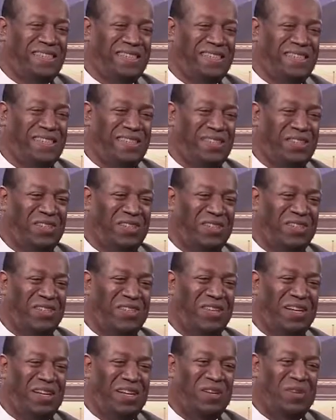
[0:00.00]
Cuba
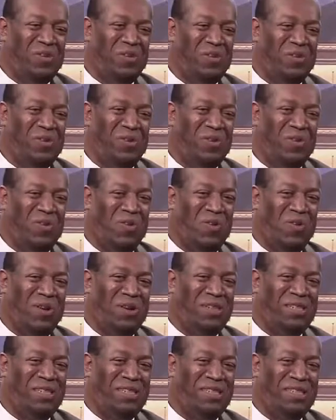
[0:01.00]
Ventures
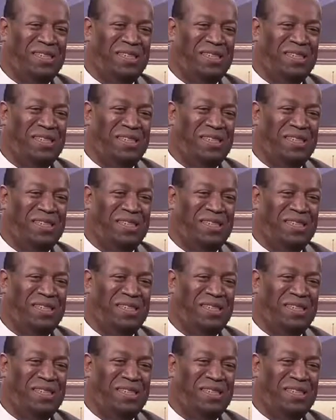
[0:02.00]
Corp.